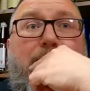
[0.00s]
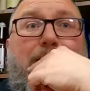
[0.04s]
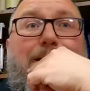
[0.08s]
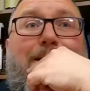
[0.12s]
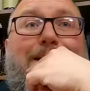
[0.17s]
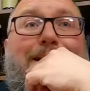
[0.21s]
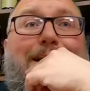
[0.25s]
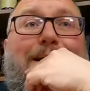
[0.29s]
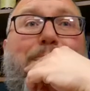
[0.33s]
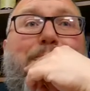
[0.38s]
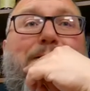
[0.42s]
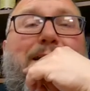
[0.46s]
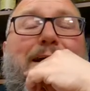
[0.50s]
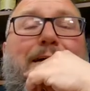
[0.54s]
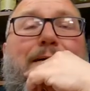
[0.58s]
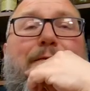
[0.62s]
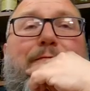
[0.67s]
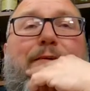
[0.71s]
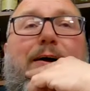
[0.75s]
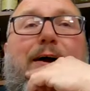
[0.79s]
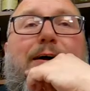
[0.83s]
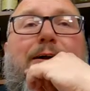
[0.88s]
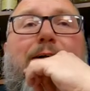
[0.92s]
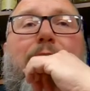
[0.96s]
And then we
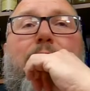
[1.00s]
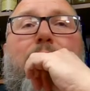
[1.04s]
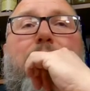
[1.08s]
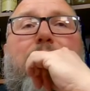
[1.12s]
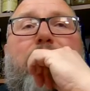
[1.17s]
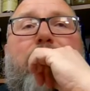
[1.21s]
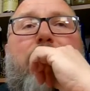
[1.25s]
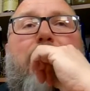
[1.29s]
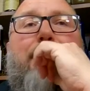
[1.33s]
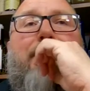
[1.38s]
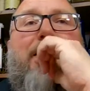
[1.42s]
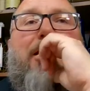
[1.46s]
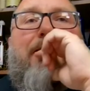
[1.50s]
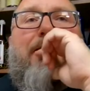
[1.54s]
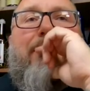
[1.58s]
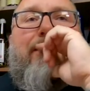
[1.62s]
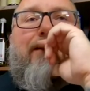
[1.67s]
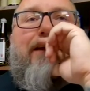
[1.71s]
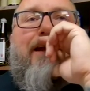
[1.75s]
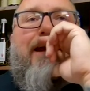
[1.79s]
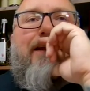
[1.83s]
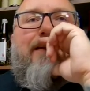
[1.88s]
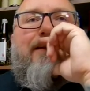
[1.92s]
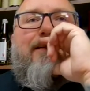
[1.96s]
have Cody chiming in at
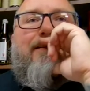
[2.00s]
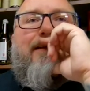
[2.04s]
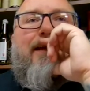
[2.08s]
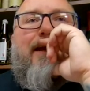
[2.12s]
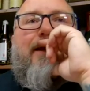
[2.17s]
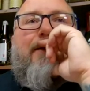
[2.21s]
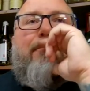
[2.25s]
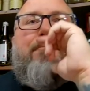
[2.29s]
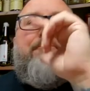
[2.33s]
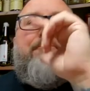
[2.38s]
the end saying,